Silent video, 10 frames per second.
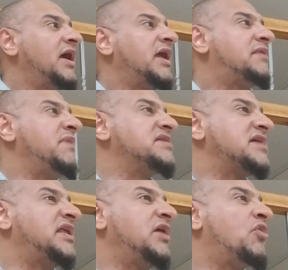It means
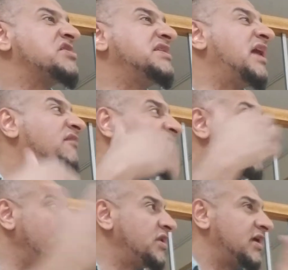that he wasn't
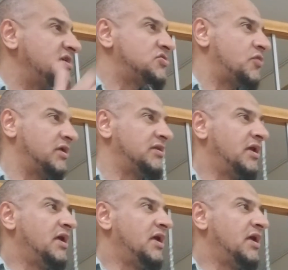avoiding his urine.